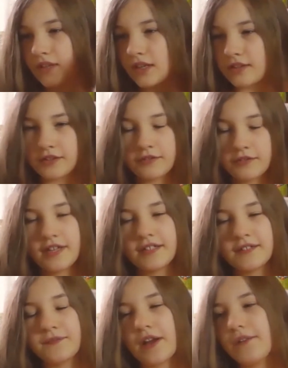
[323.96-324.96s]
The
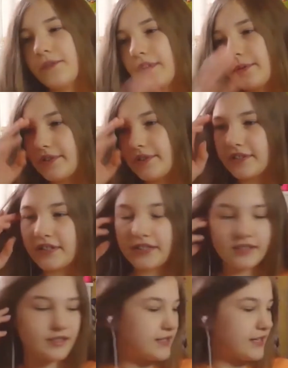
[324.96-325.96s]
2005 Furbys could
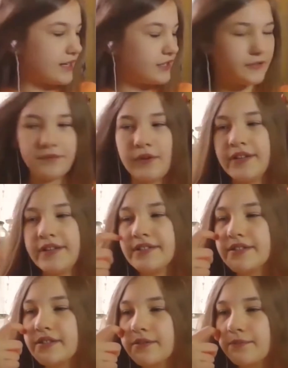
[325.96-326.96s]
understand your
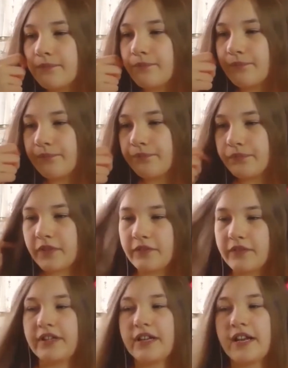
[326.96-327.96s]
voice,
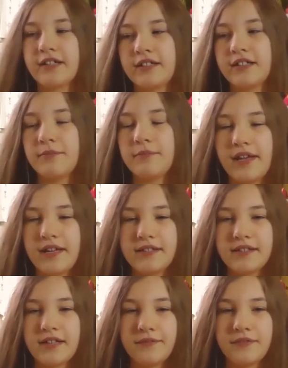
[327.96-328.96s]
react to
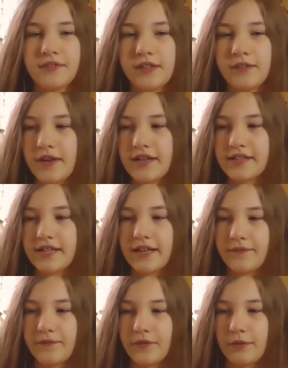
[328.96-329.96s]
commands after the phrase
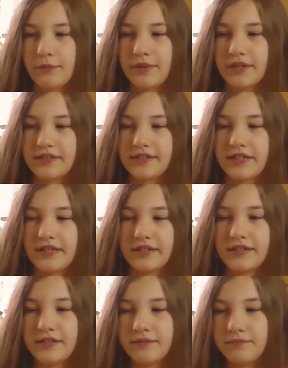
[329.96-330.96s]
"Hey Furby" is said.
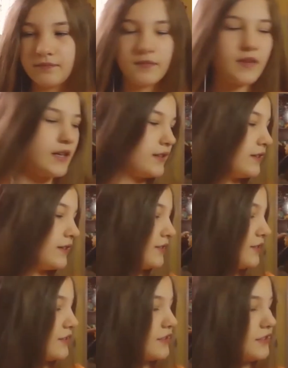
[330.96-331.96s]
There is
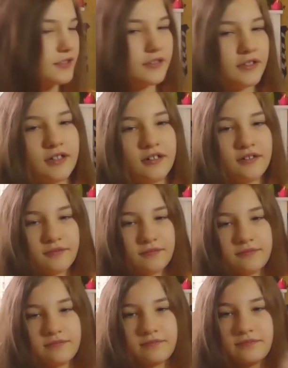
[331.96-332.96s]
also a
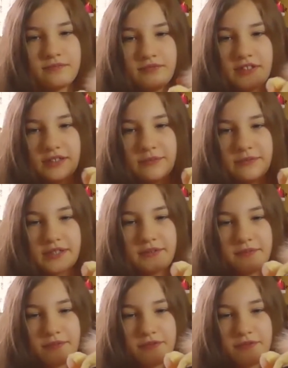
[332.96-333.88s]
really weird